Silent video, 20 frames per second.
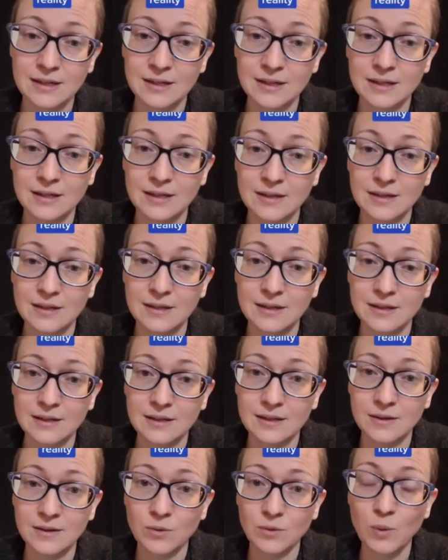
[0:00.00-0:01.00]
When the
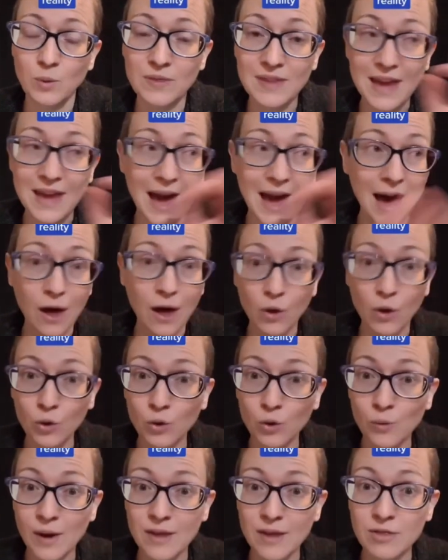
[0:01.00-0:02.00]
algorithm is
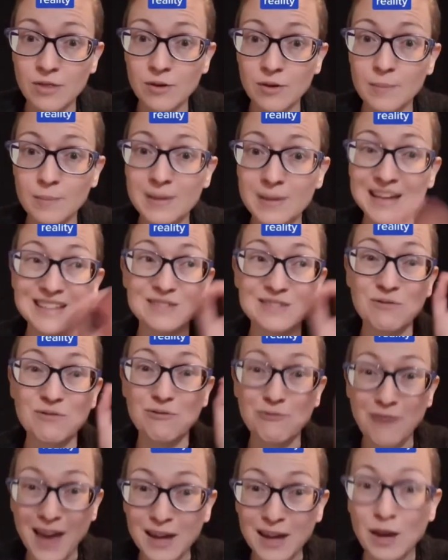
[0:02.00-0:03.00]
fed by them
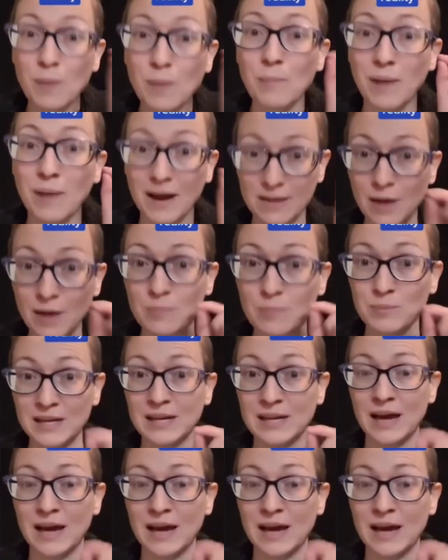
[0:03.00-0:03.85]
being out of touch with